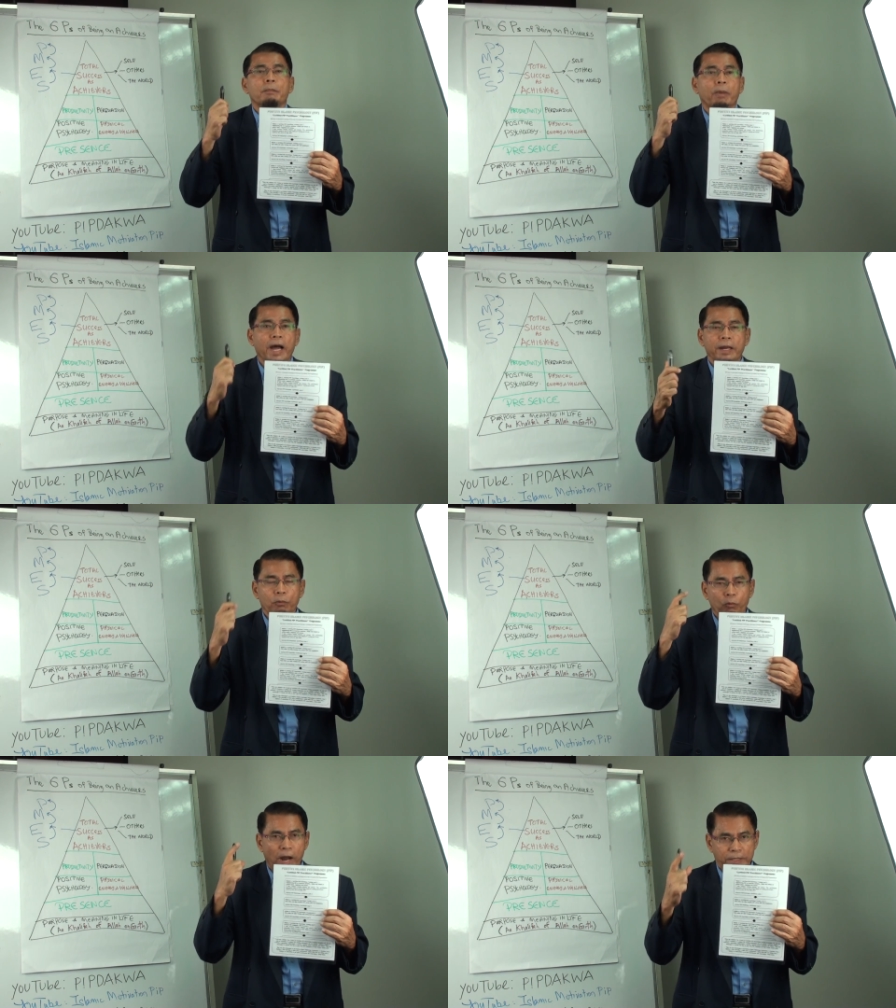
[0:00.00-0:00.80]
By
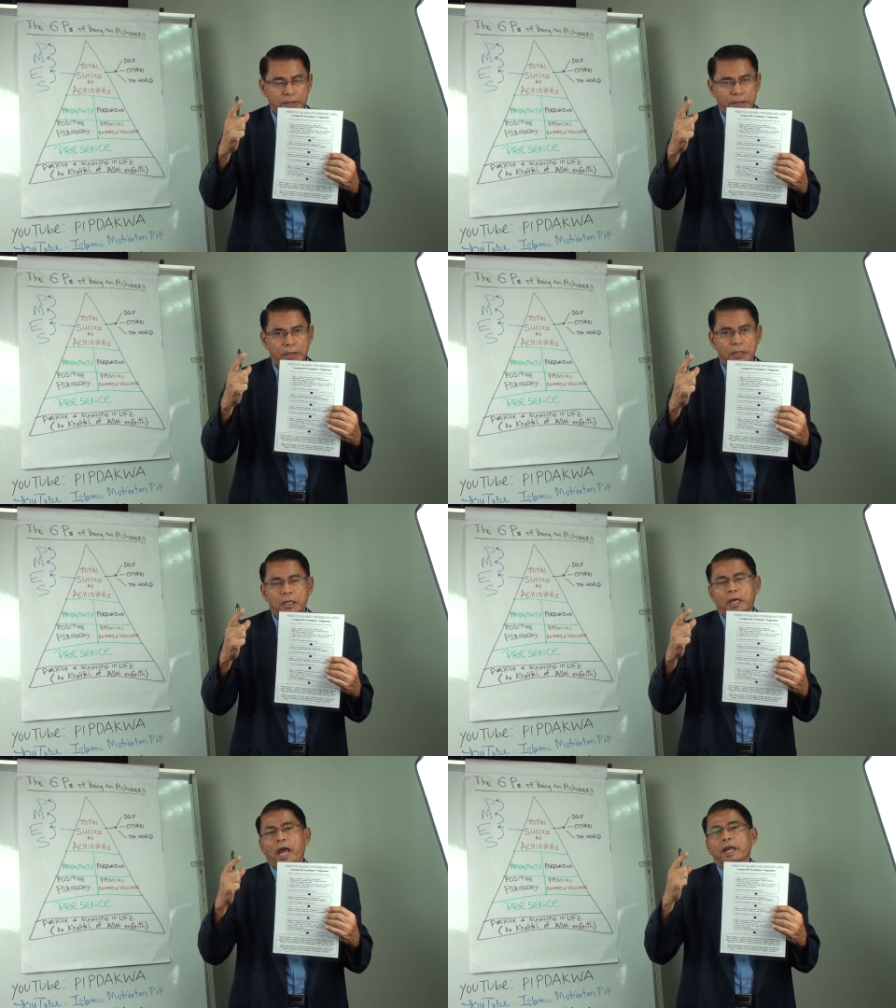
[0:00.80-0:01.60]
what?
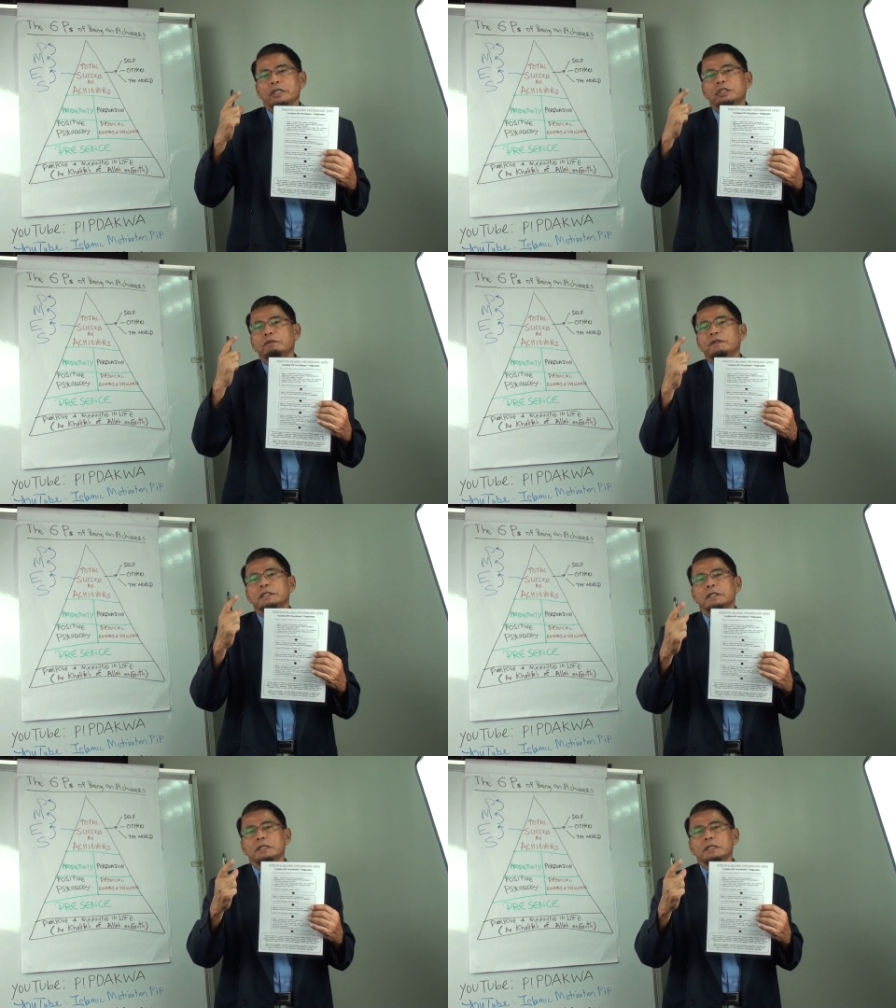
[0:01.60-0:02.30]
and achievers in